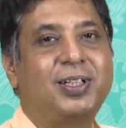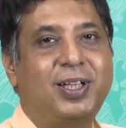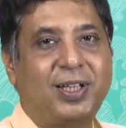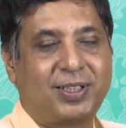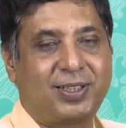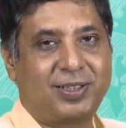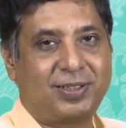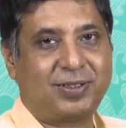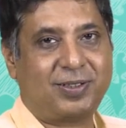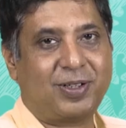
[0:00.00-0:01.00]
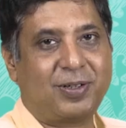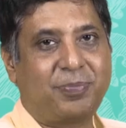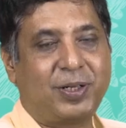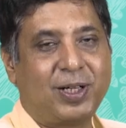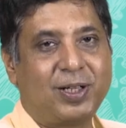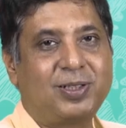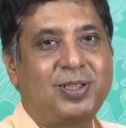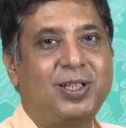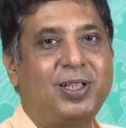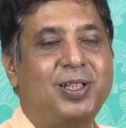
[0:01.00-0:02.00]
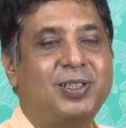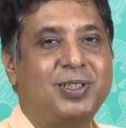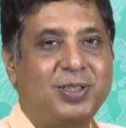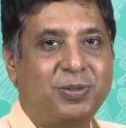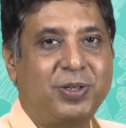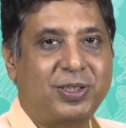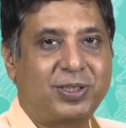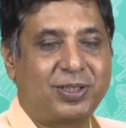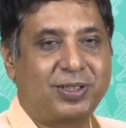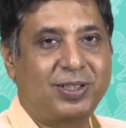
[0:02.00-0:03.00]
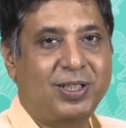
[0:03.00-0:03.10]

kick or a penalty situation.